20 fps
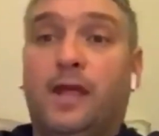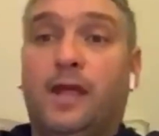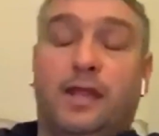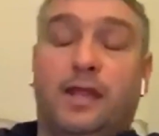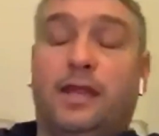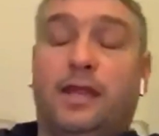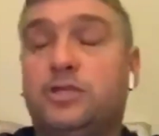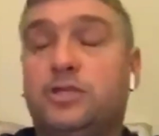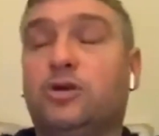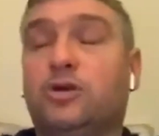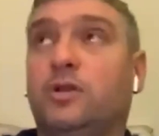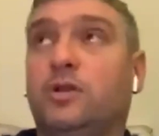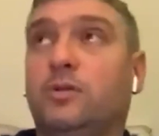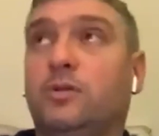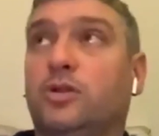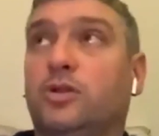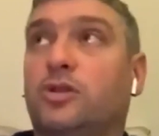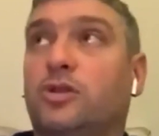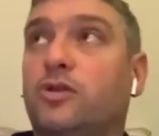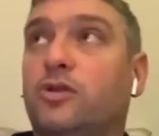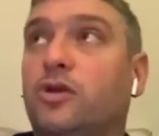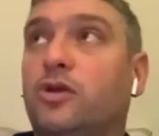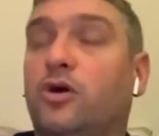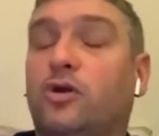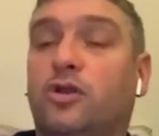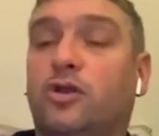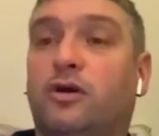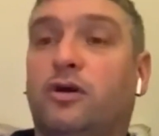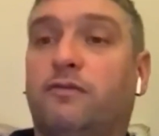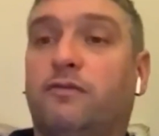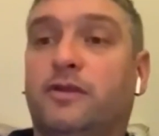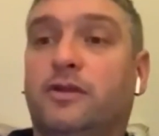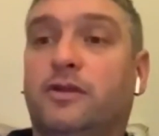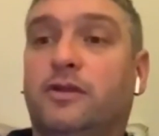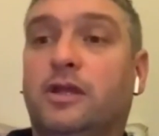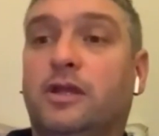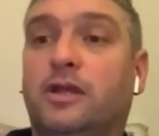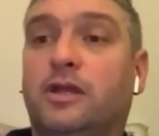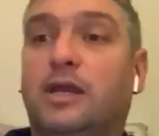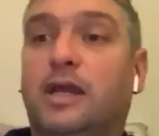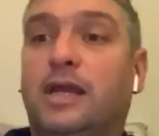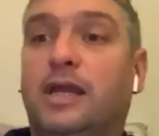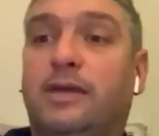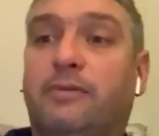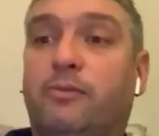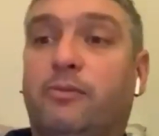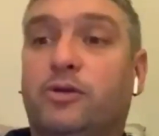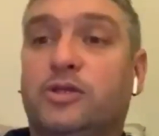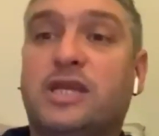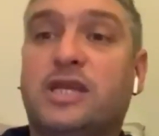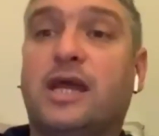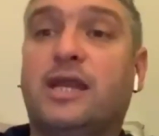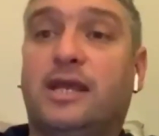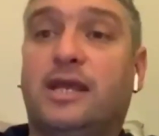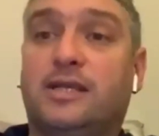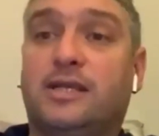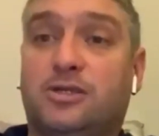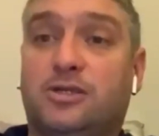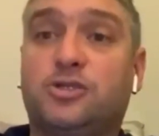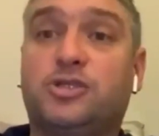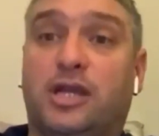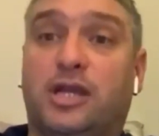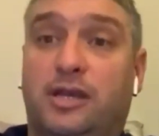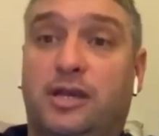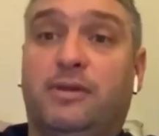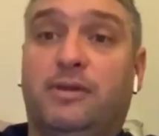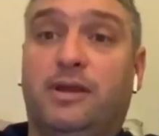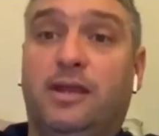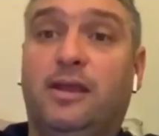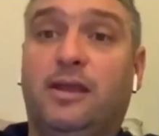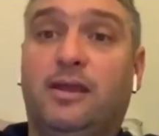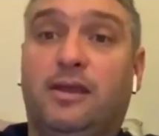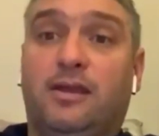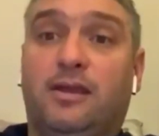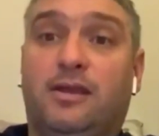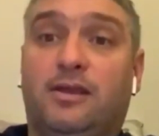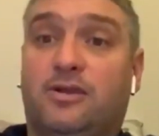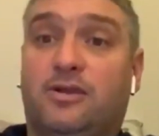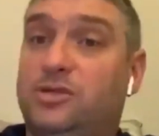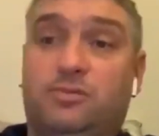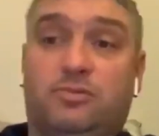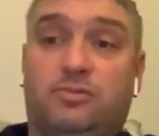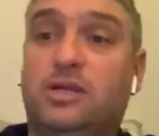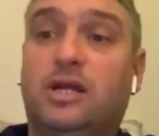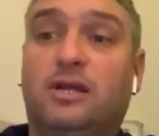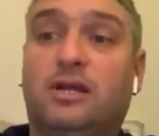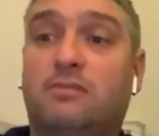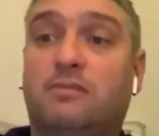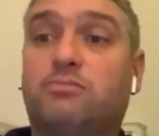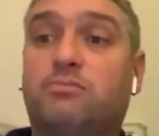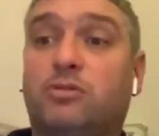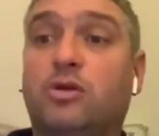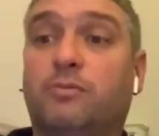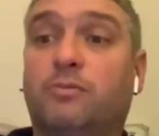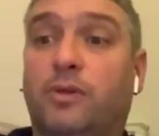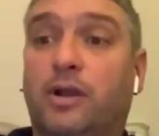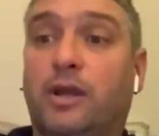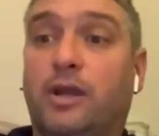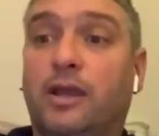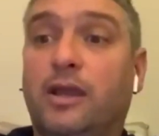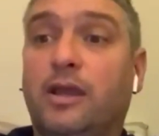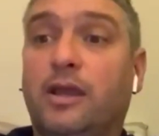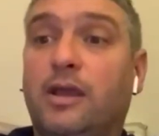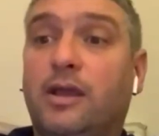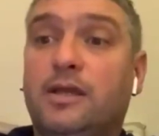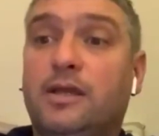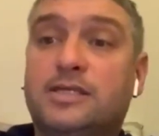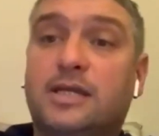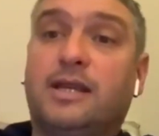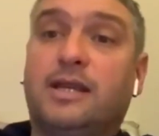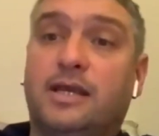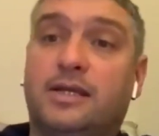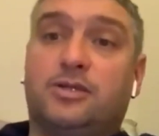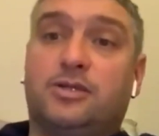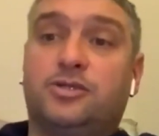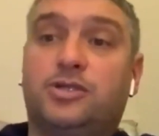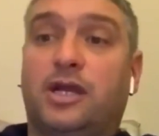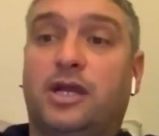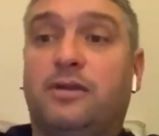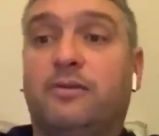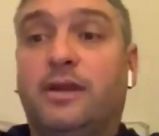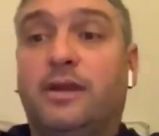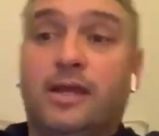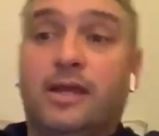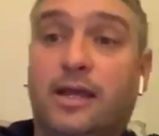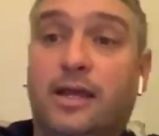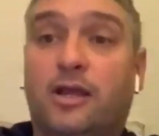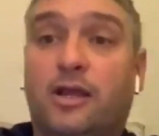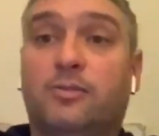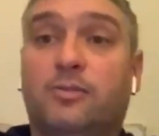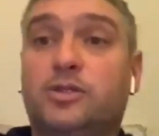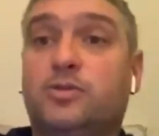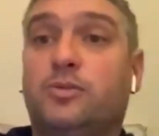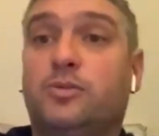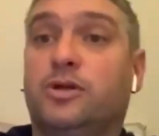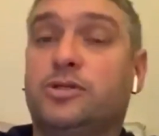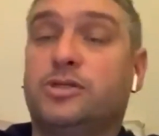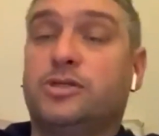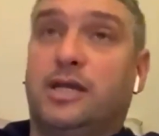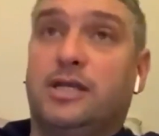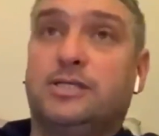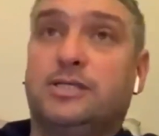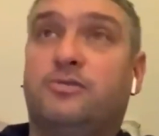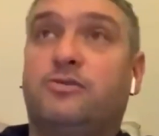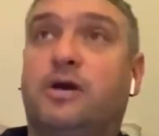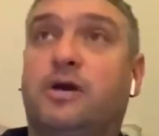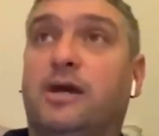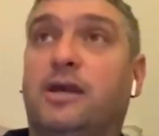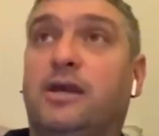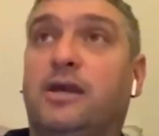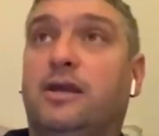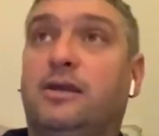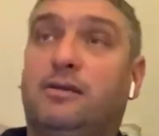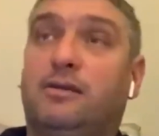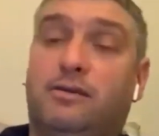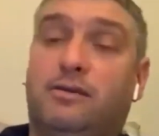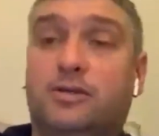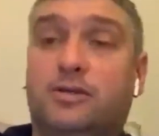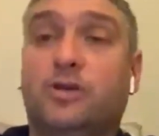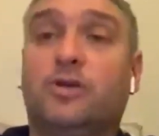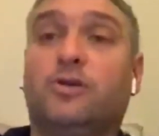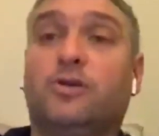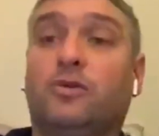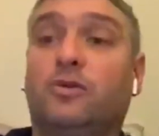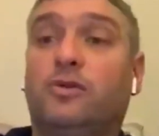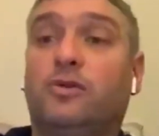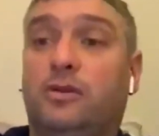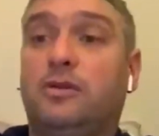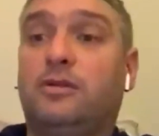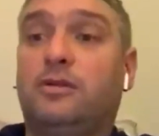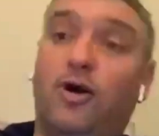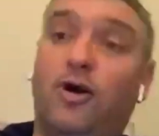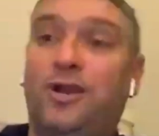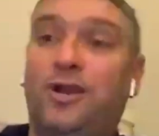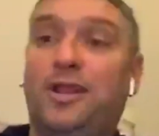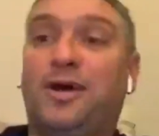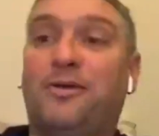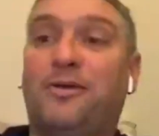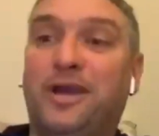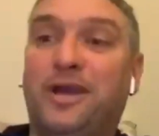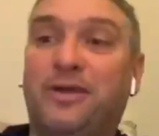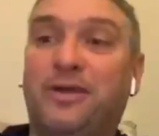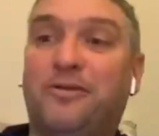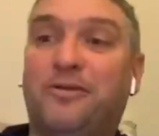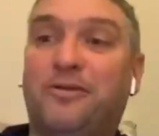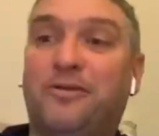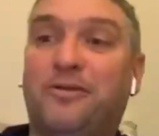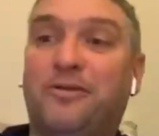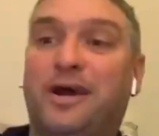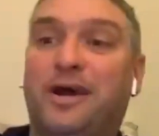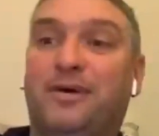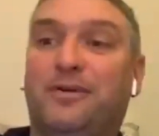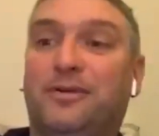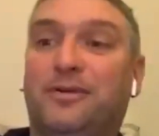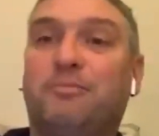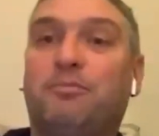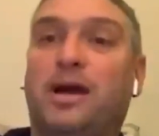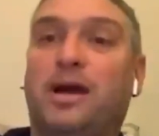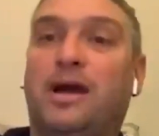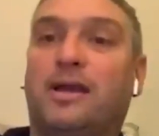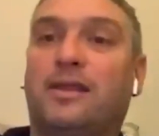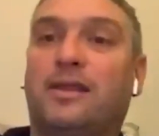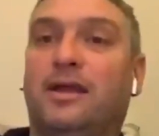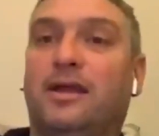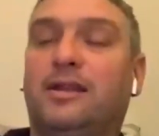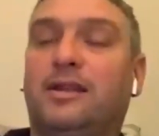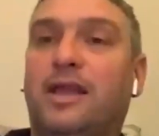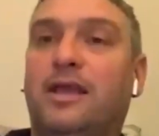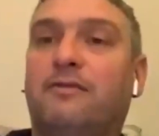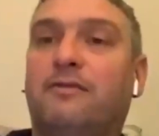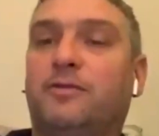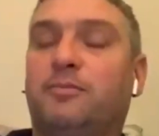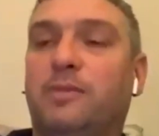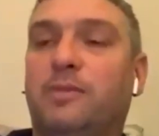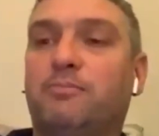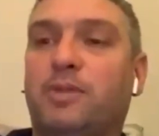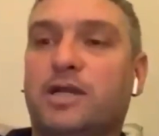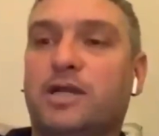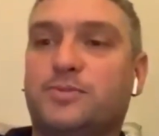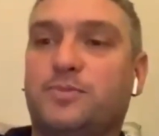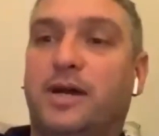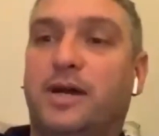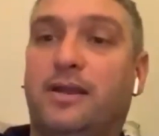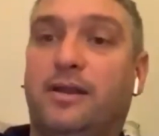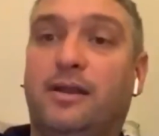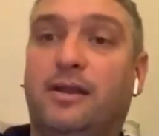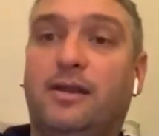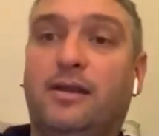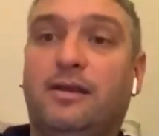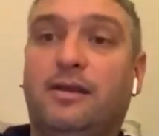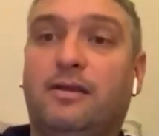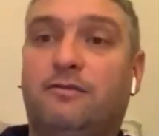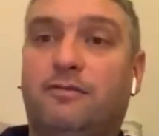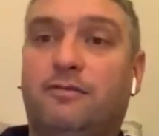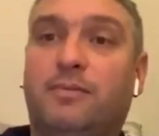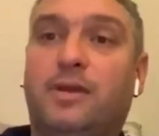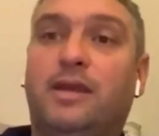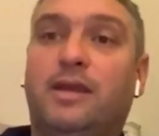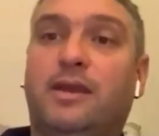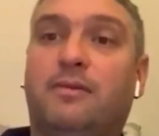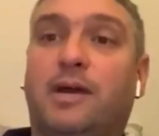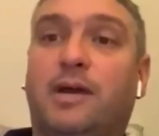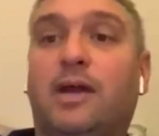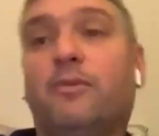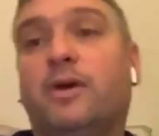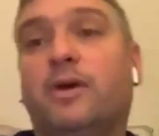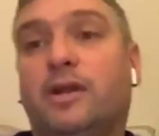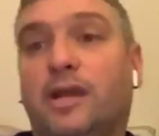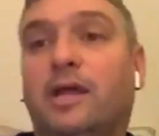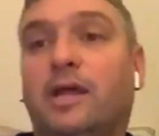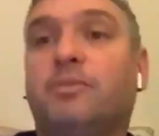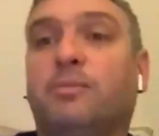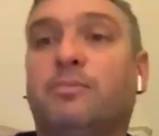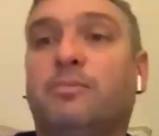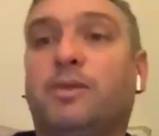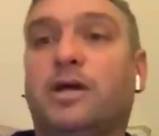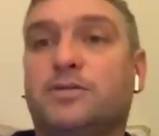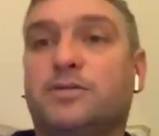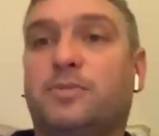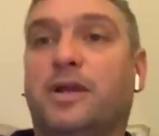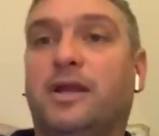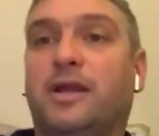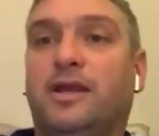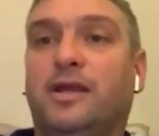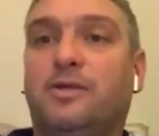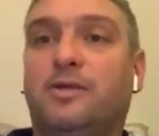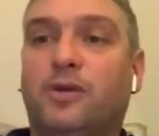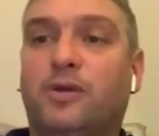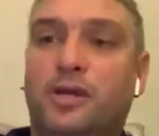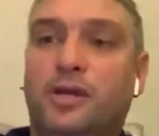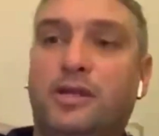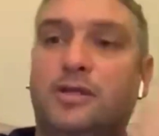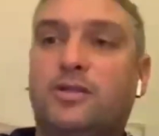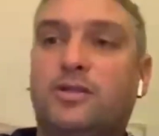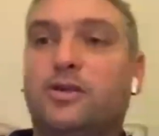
And then I told him what Dundalk had offered. And he went, "We'll sign there till January, because it was like good money. Sign there till January and come to us. And I said, right. So all of that way around, back then, Dave had been best man for me at my wedding. I'd been best man at his wedding.